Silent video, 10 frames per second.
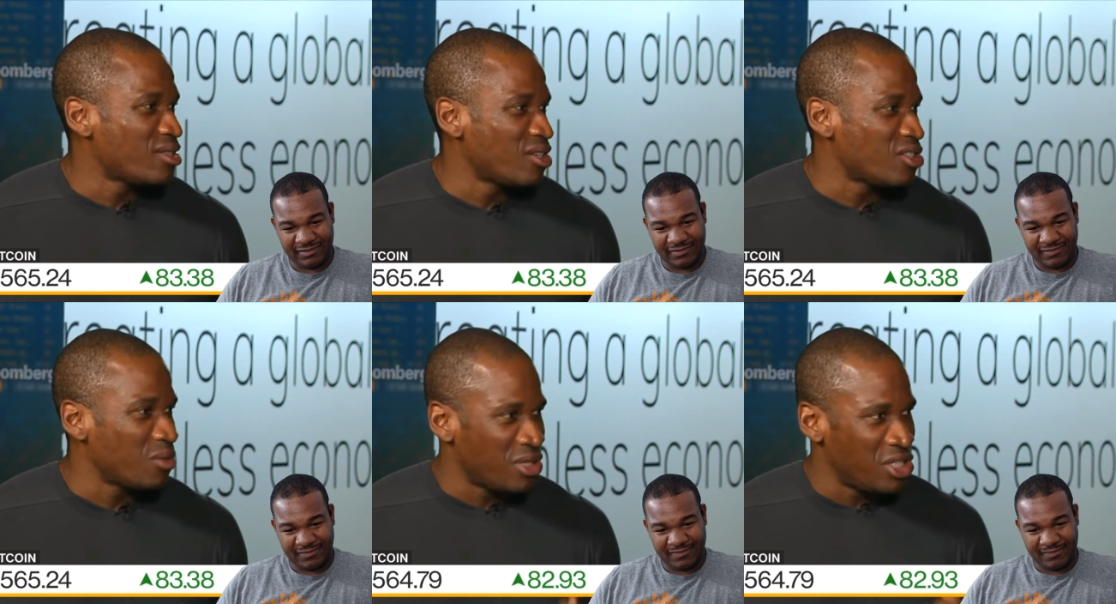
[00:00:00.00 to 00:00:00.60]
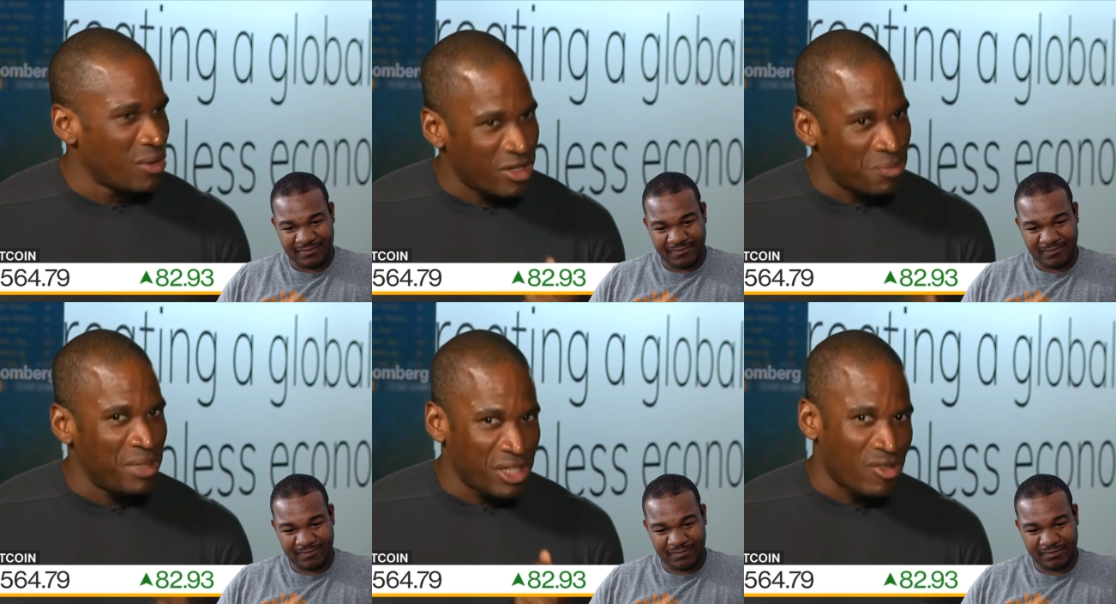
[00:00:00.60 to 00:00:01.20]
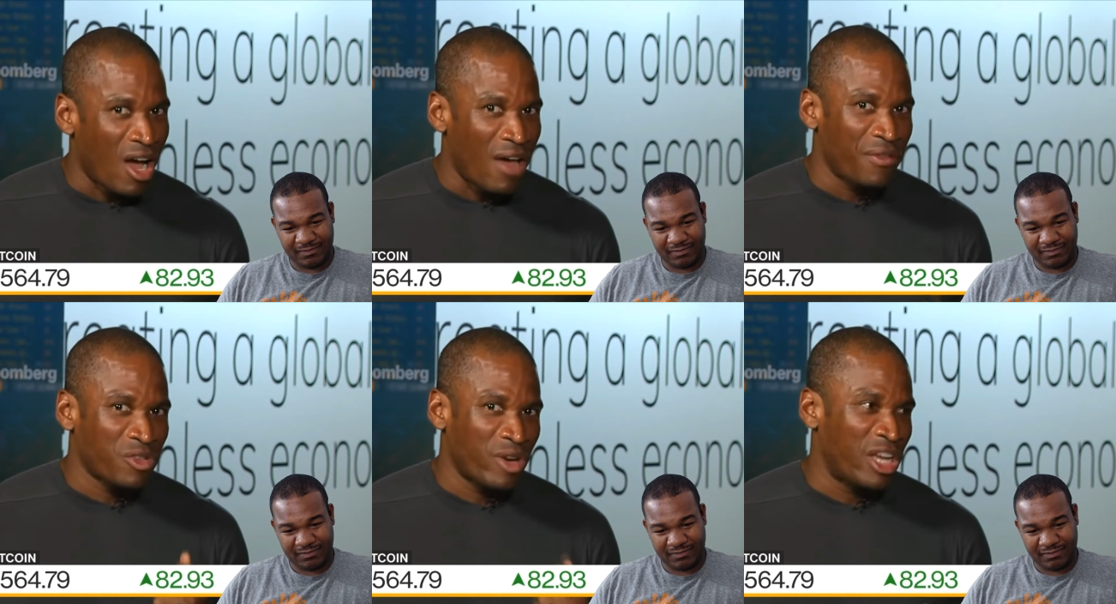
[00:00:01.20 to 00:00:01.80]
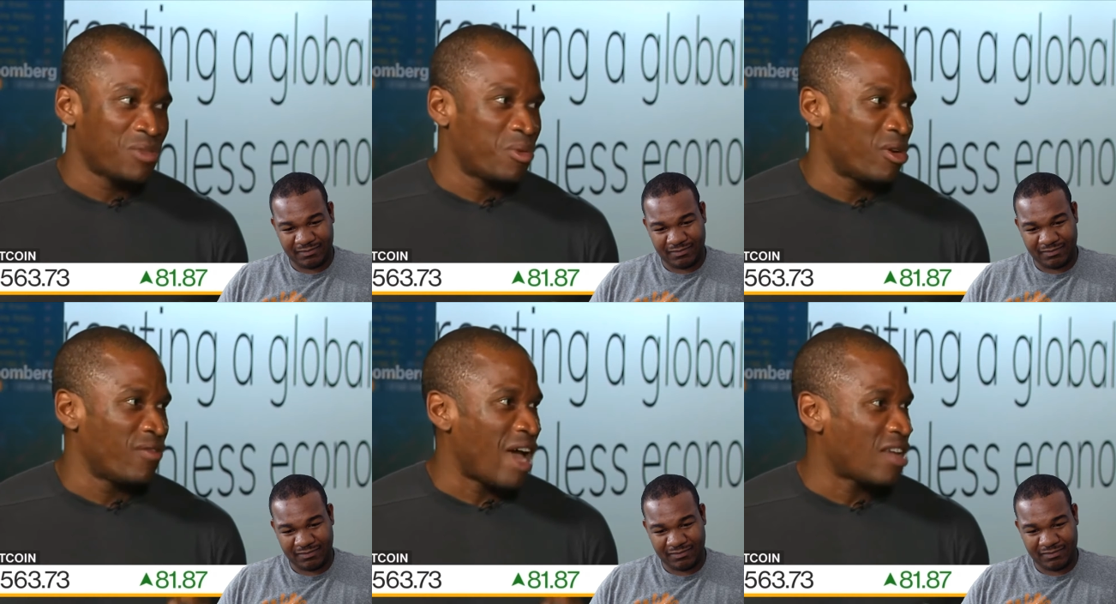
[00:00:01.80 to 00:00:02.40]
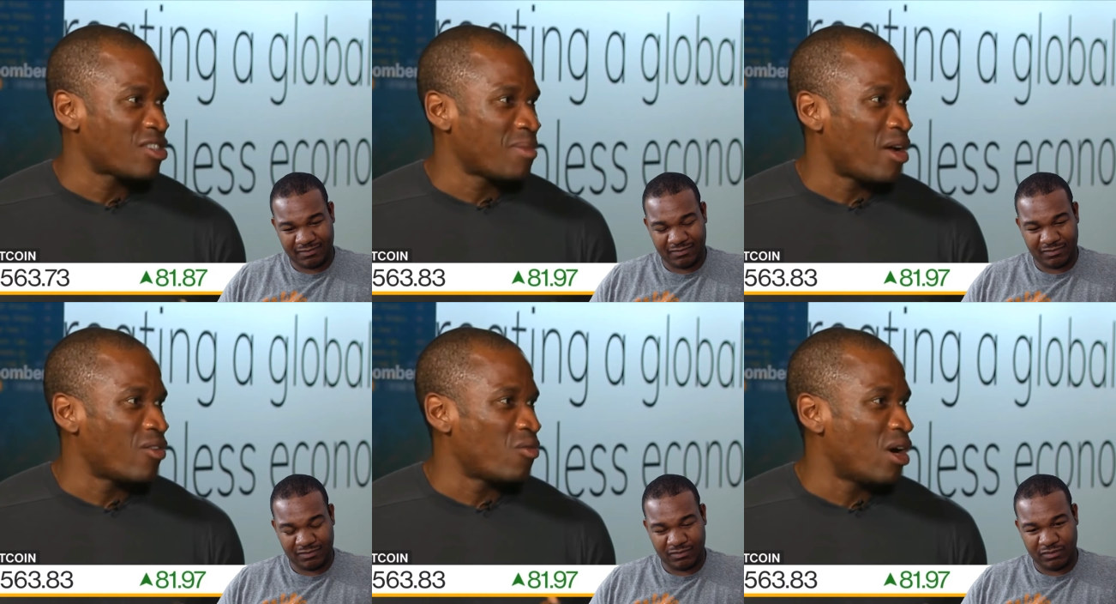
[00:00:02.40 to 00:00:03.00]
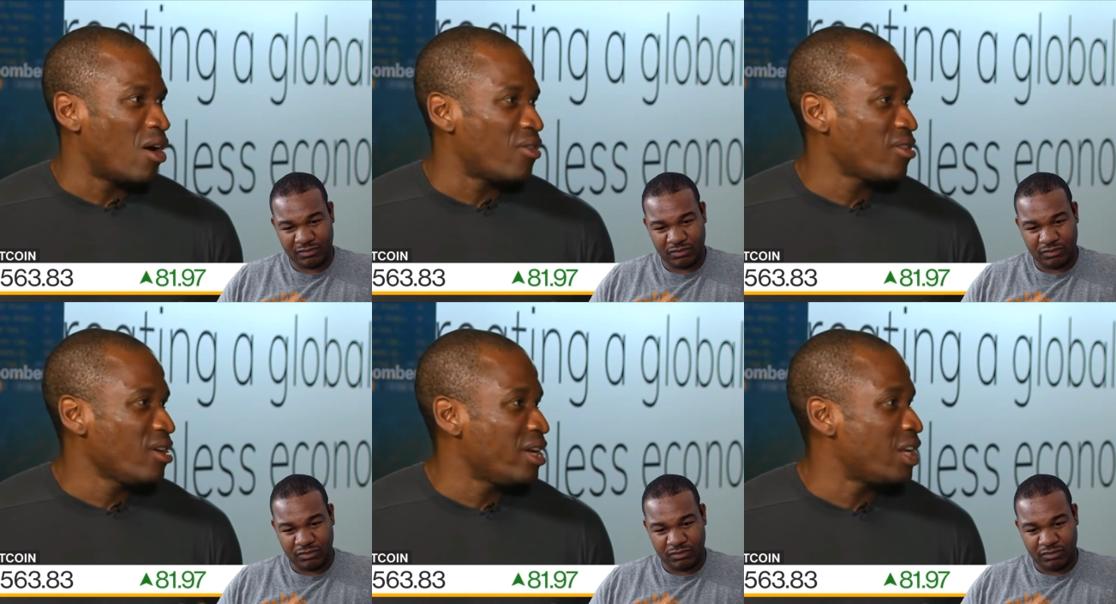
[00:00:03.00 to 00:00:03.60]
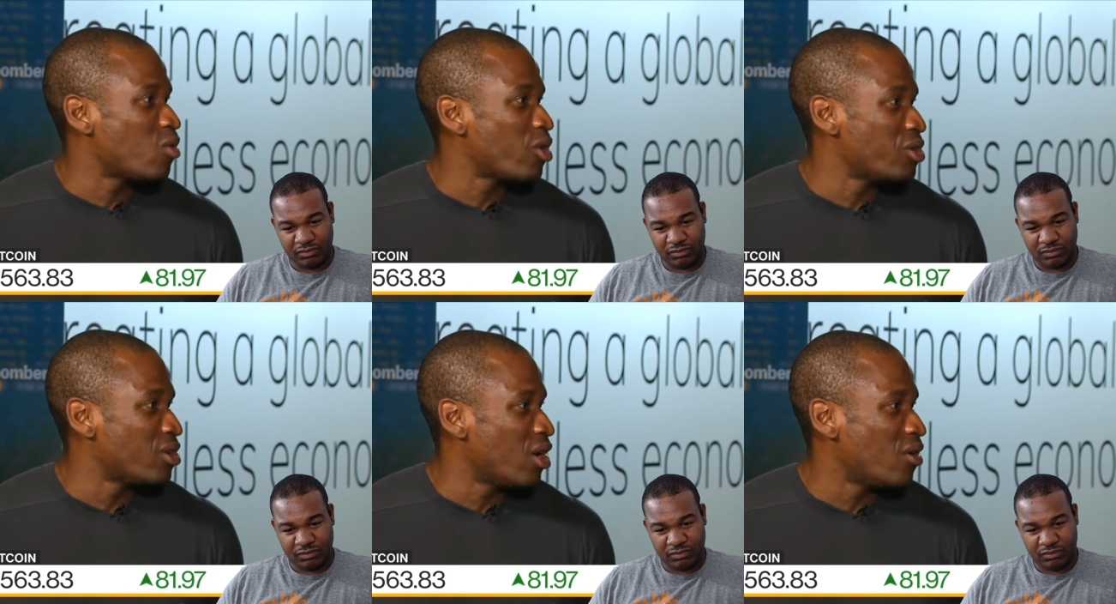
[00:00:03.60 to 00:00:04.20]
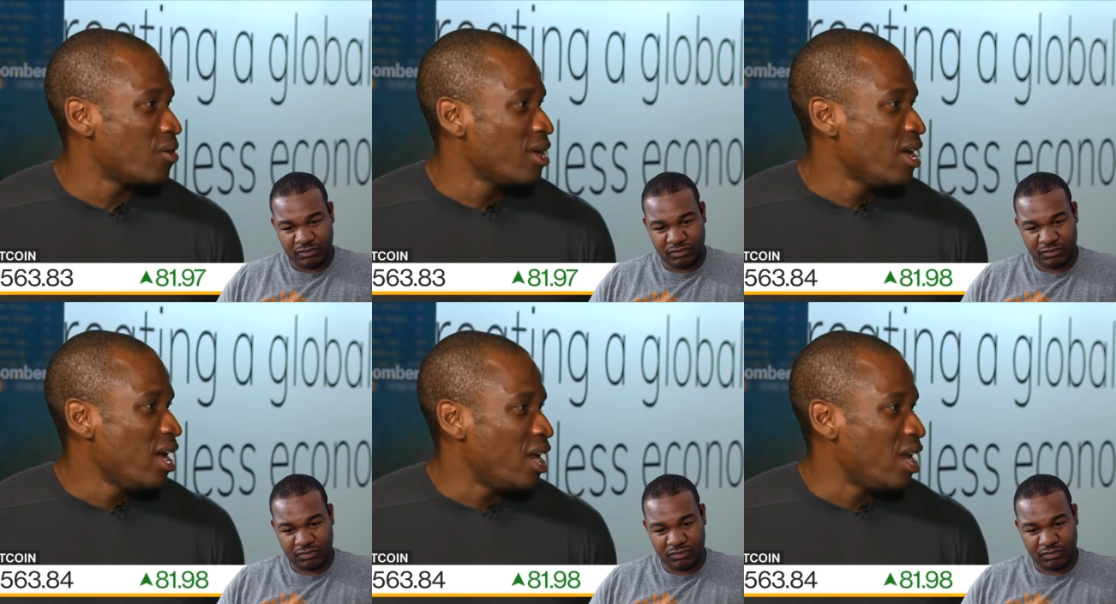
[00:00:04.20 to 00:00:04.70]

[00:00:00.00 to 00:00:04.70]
Speaker 1: you can essentially, with a U S B drive, transport a vast amount of wealth anywhere you go.